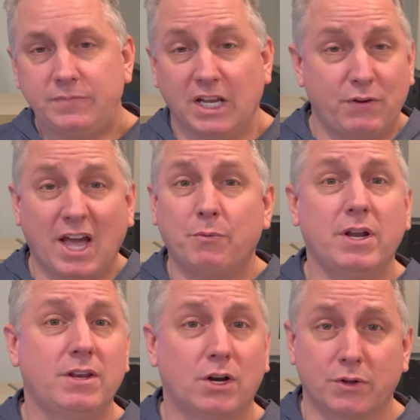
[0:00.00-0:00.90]
If you had one
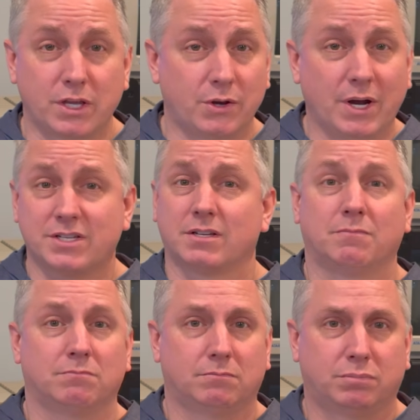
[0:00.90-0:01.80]
in the US,
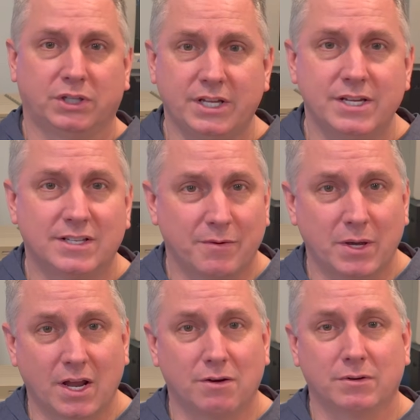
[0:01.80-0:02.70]
please let
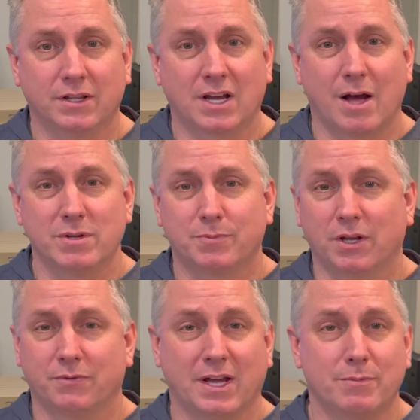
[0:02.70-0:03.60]
me know in the comments
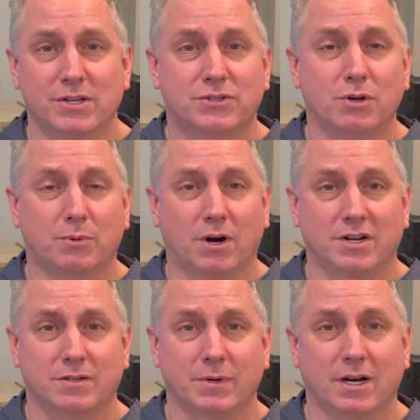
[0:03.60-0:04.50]
below. That'd be super
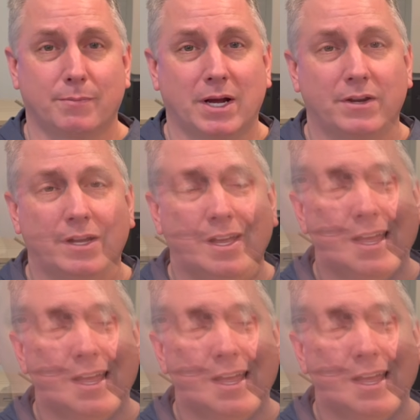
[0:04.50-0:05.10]
awesome to hear about.